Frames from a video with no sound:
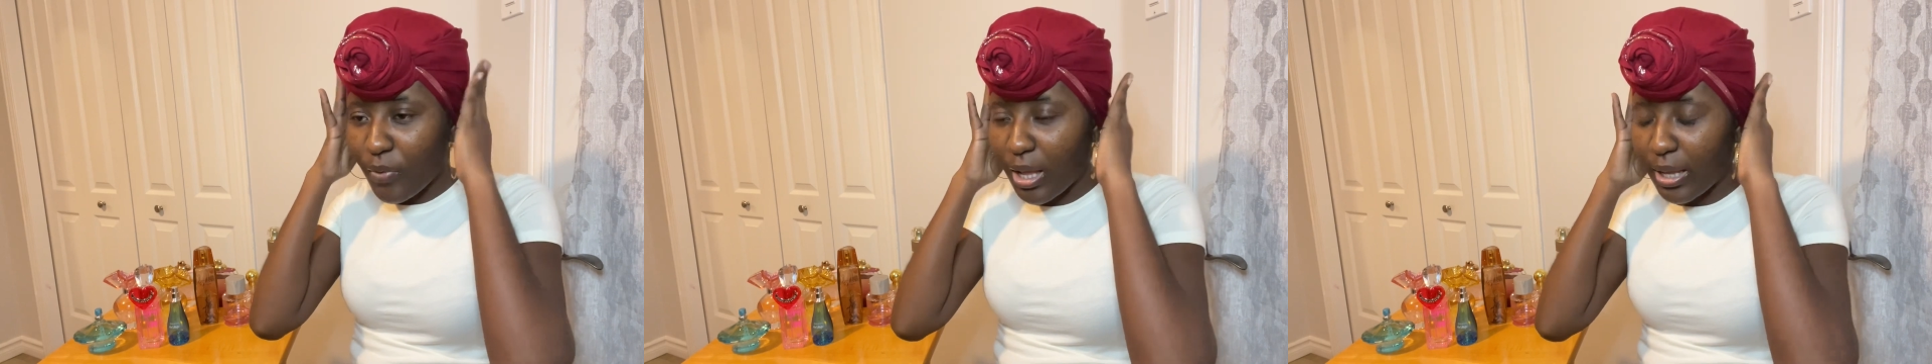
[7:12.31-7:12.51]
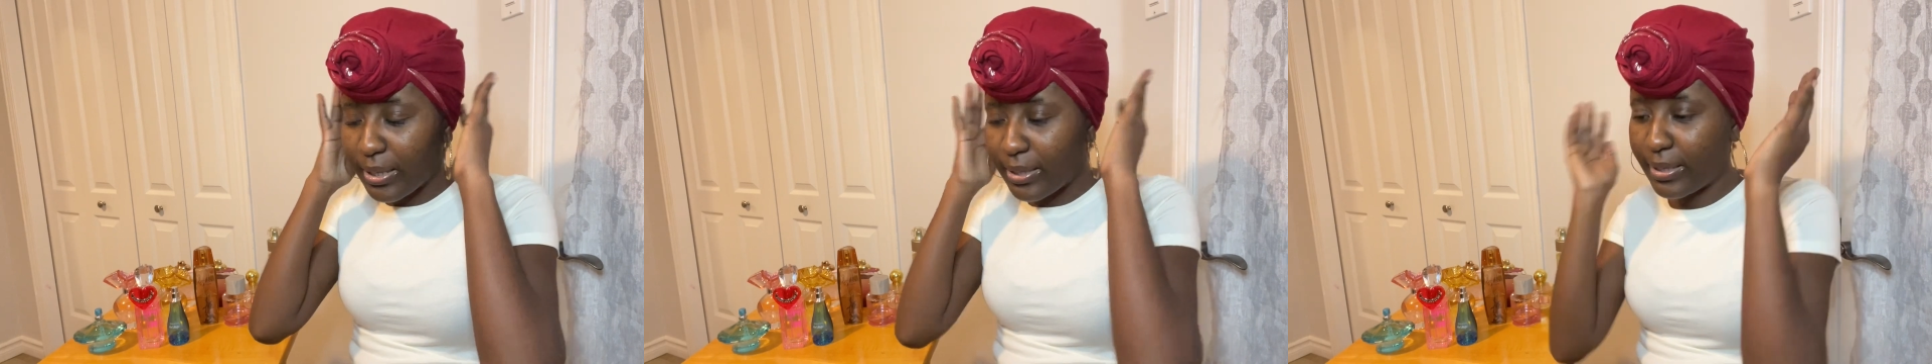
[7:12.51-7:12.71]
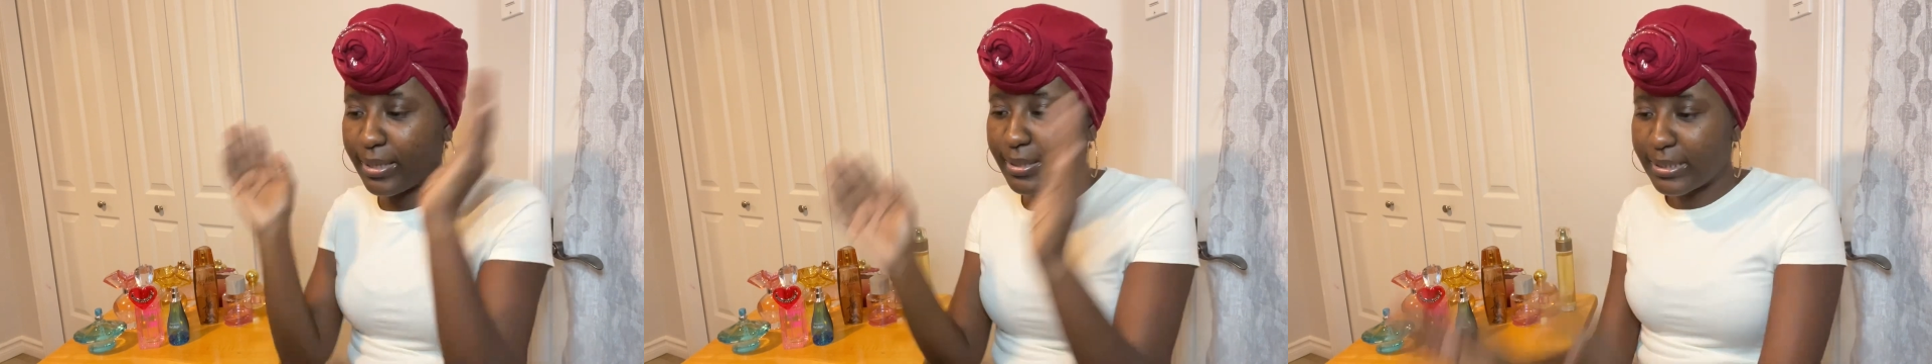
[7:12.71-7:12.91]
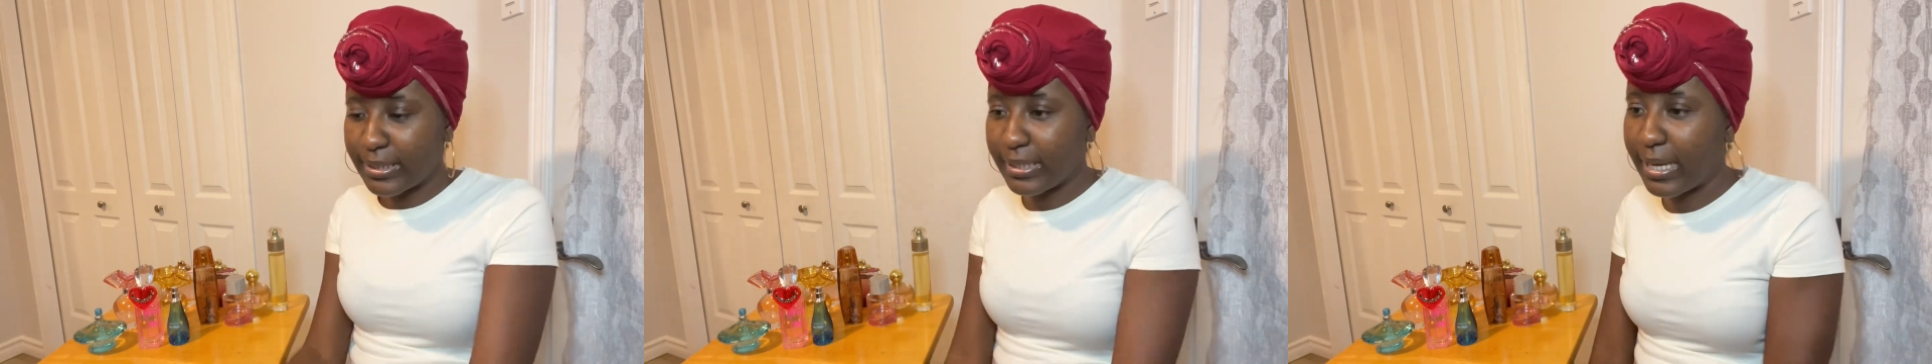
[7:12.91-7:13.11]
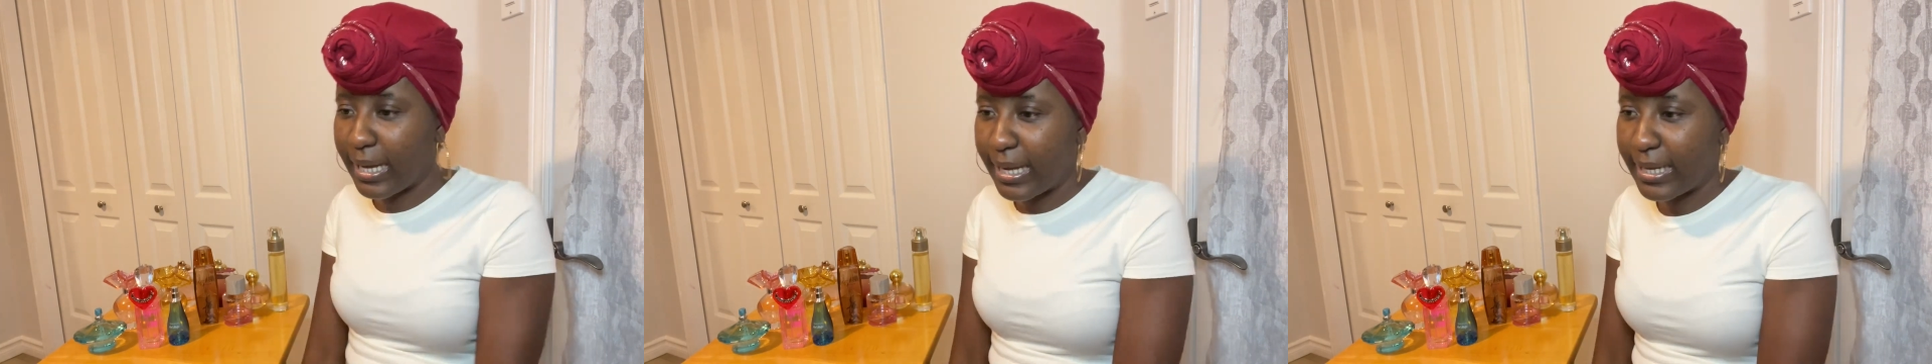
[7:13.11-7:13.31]
yes,
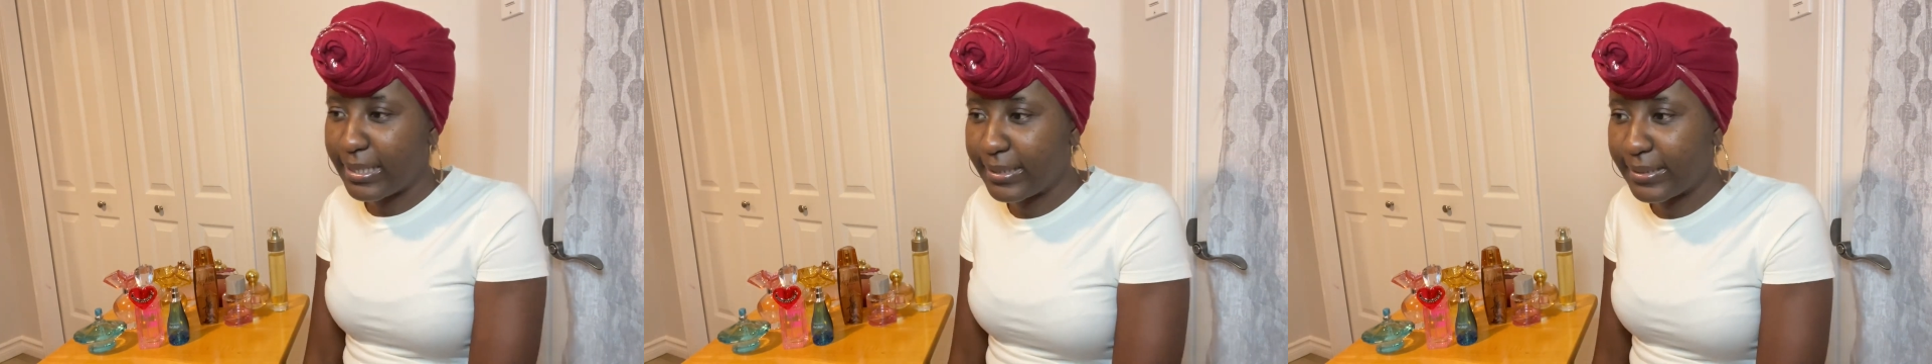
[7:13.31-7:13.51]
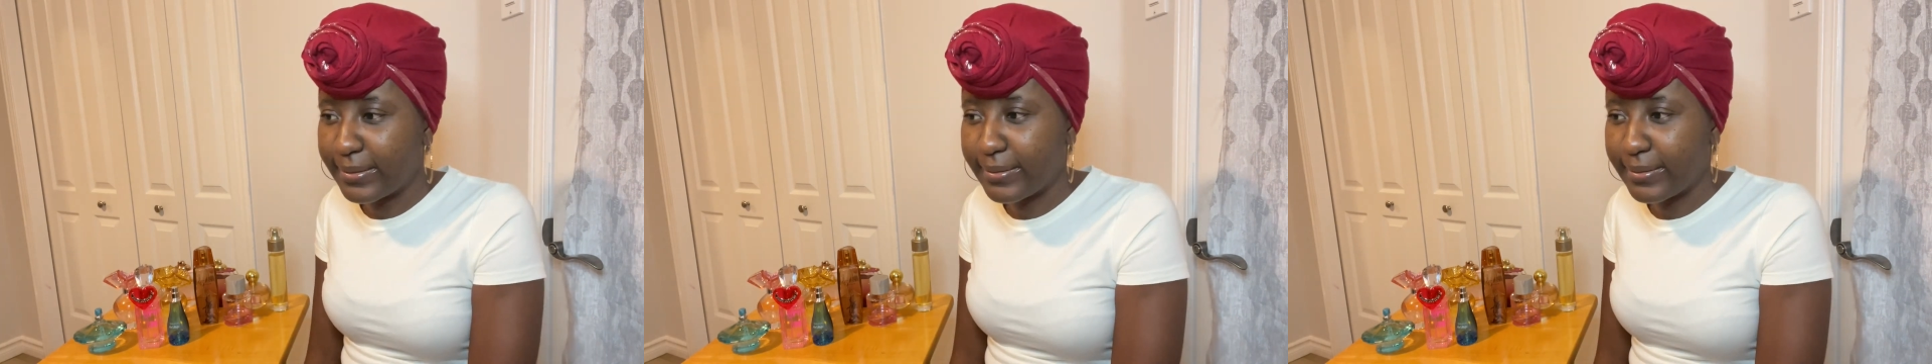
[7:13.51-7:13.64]
guys,